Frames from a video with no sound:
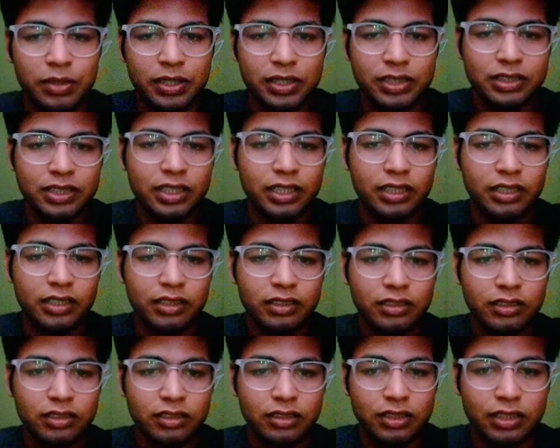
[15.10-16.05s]
Press
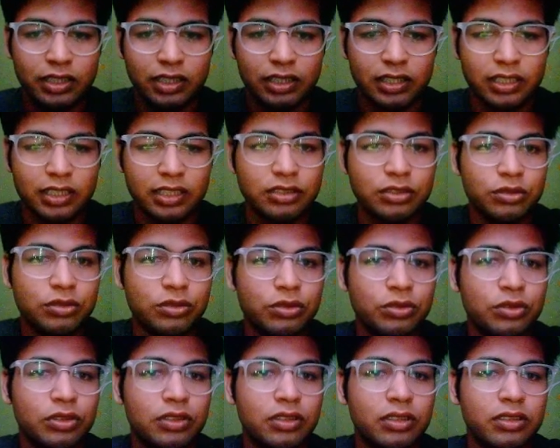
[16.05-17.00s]
enter. Let's
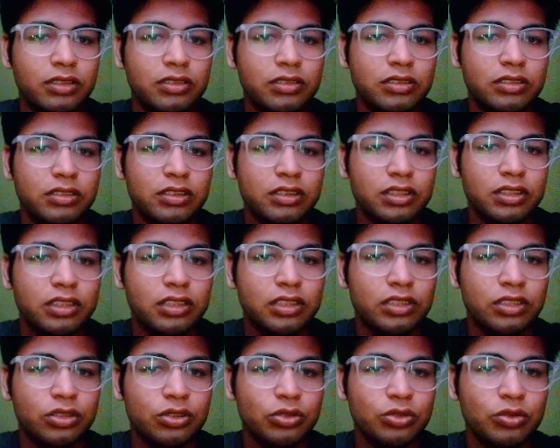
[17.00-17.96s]
go to our
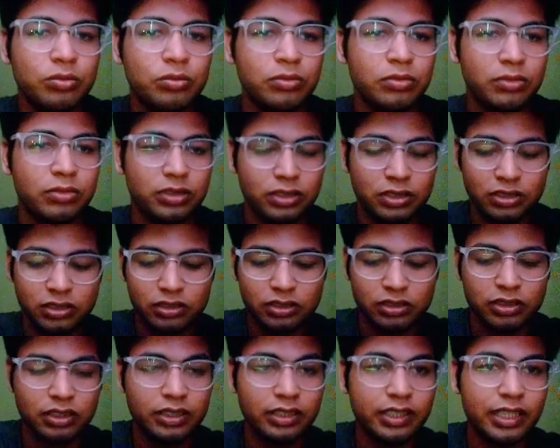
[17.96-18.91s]
Chrome.
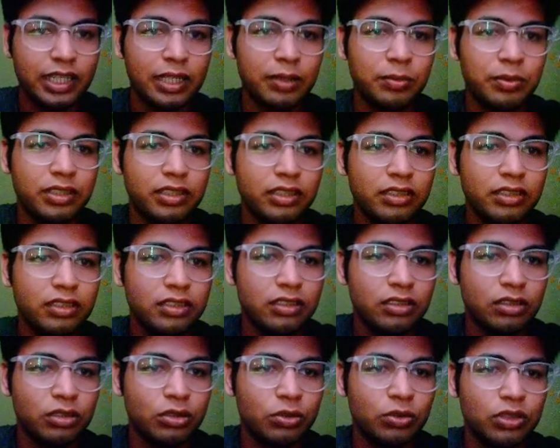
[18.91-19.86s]
Type here
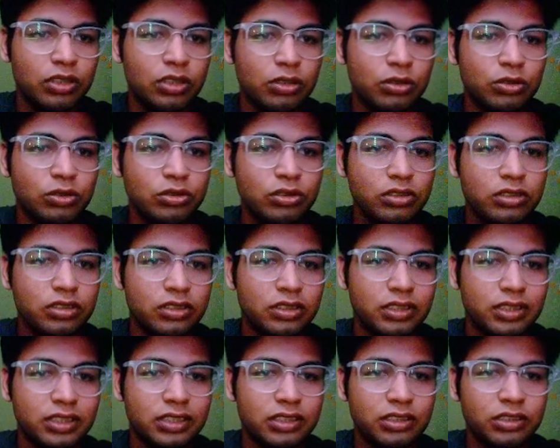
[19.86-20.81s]
localhost
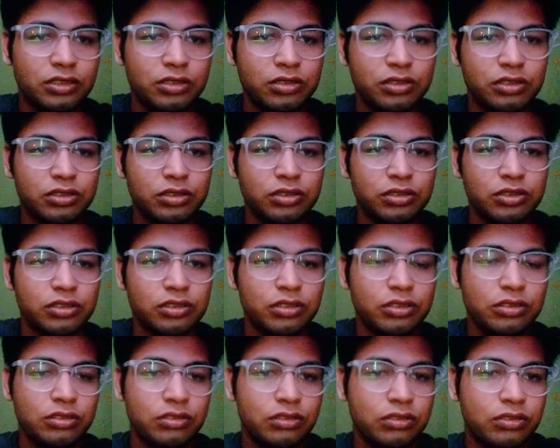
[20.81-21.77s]
3000